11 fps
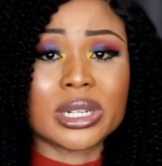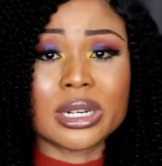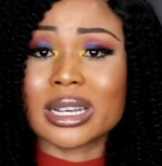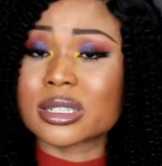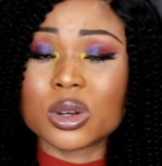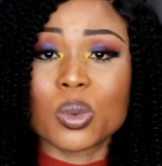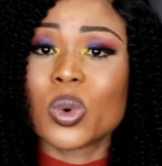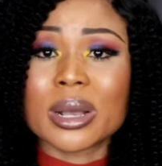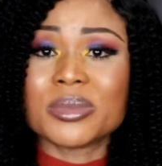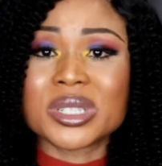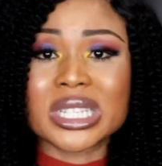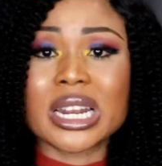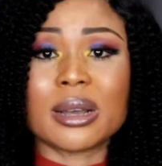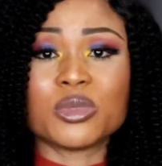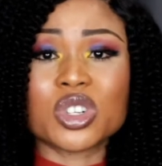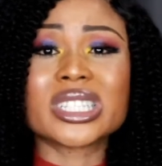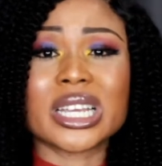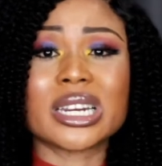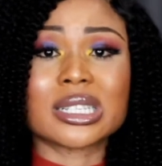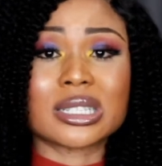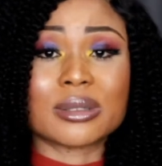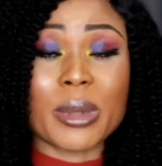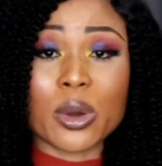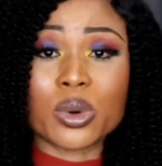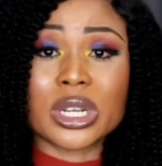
That's not what I'm saying. I'm just saying this is my own